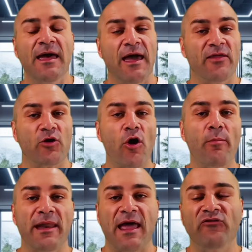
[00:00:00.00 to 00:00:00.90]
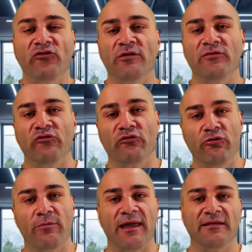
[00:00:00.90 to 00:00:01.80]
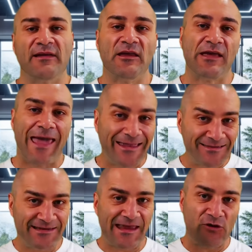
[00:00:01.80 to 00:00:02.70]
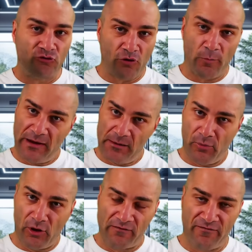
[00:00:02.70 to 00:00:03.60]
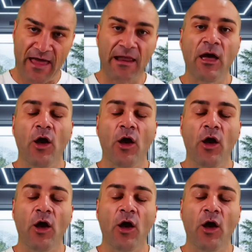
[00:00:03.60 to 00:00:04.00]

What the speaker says: And the combination of the two means that you can see a drop in body fat